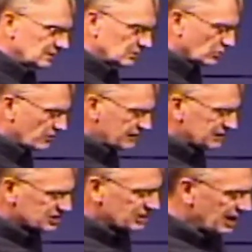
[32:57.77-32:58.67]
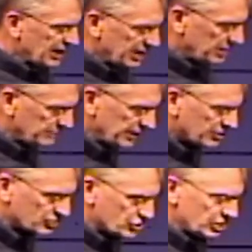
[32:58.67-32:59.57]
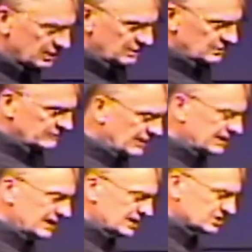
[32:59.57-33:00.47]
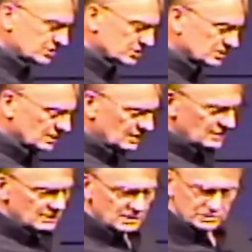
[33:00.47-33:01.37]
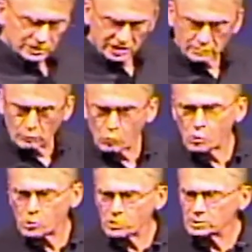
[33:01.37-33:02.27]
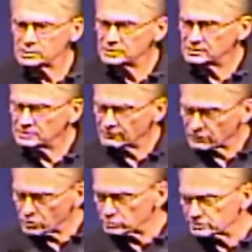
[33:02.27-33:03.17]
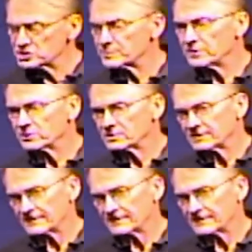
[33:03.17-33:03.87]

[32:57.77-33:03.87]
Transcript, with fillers: whether it's time, energy, finances, to get more of the Holy Spirit